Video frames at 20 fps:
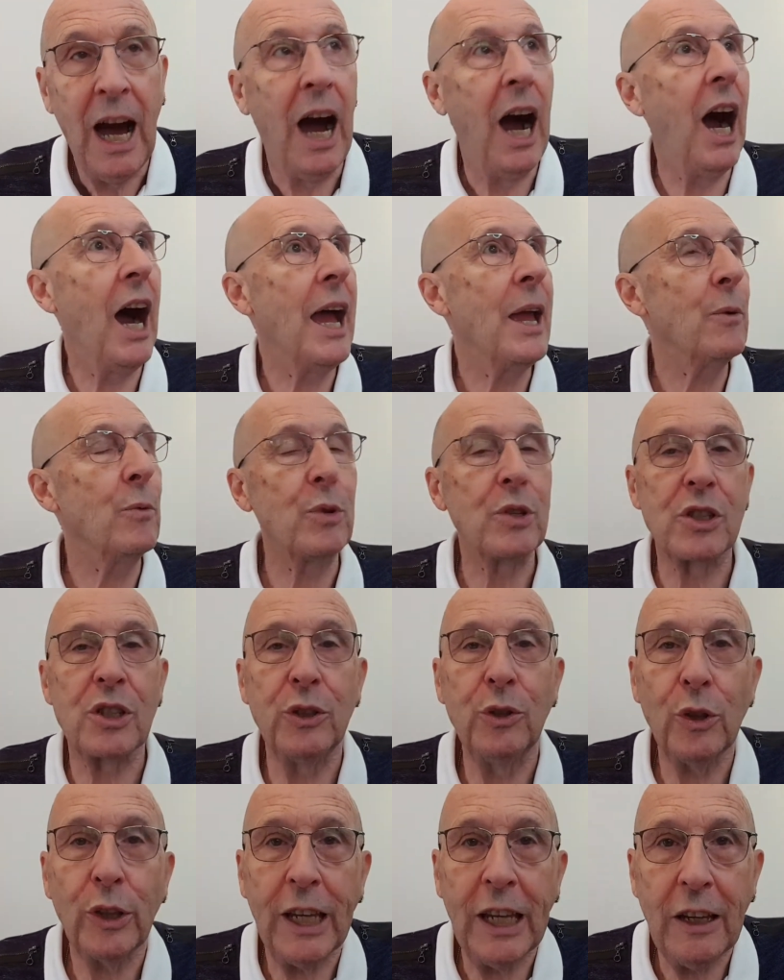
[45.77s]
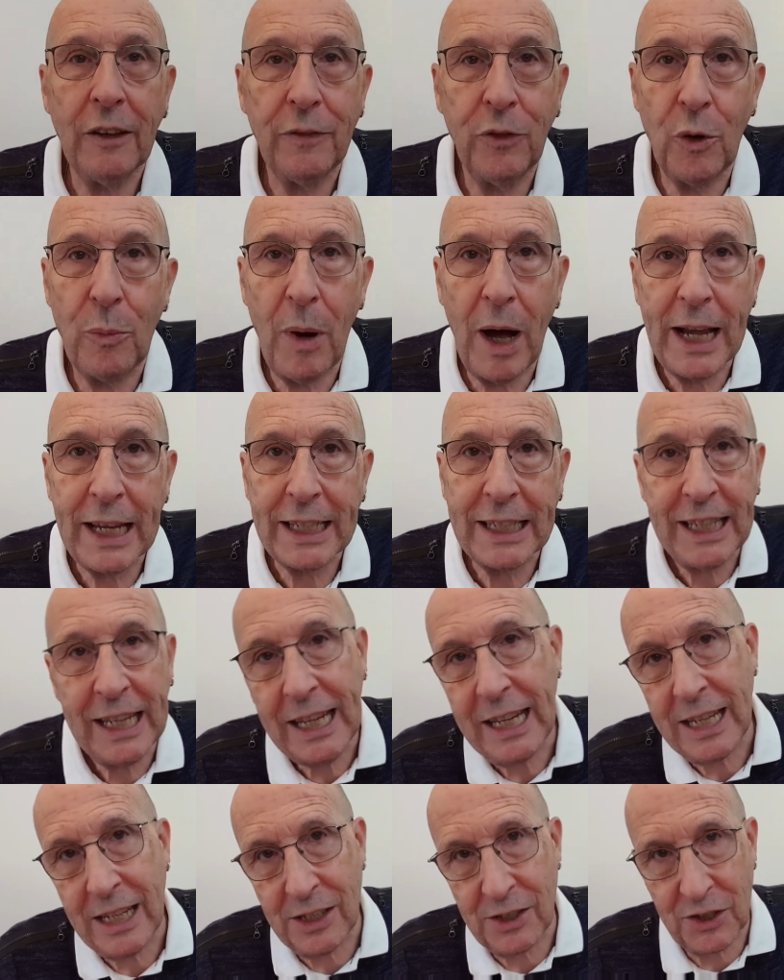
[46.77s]
I was looking for my
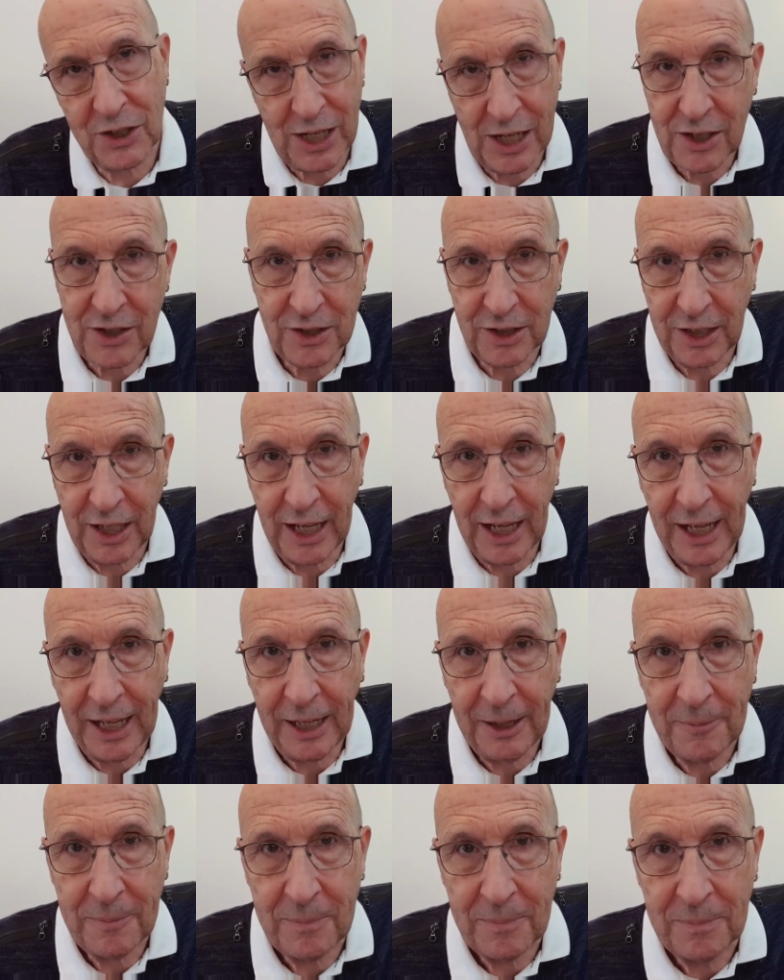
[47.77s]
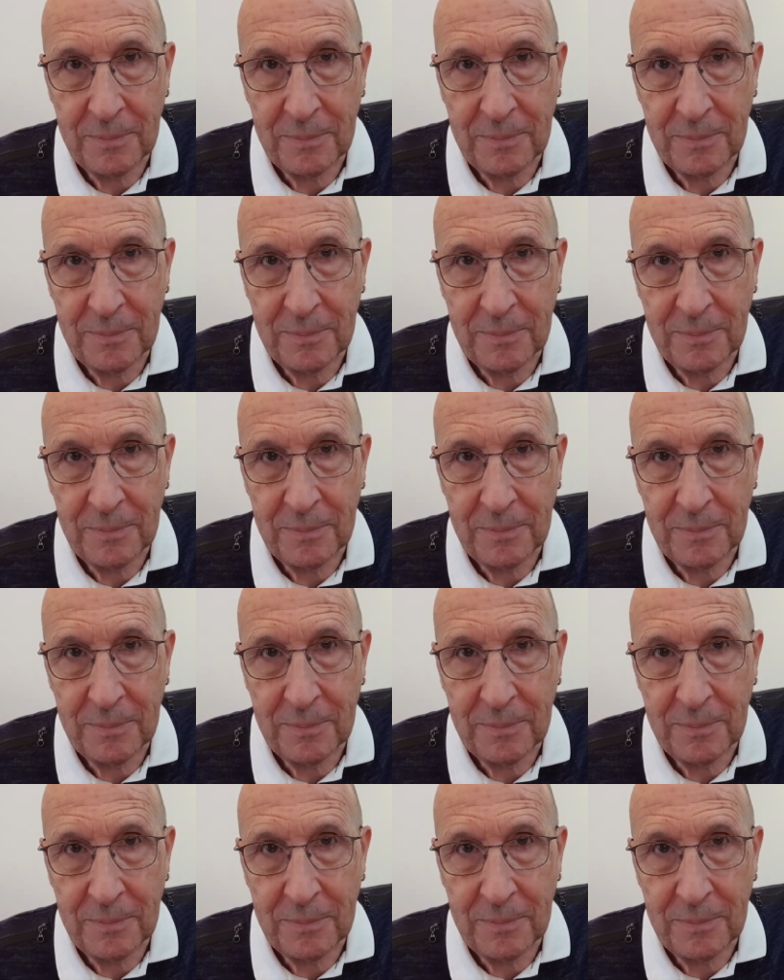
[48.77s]
keys yesterday.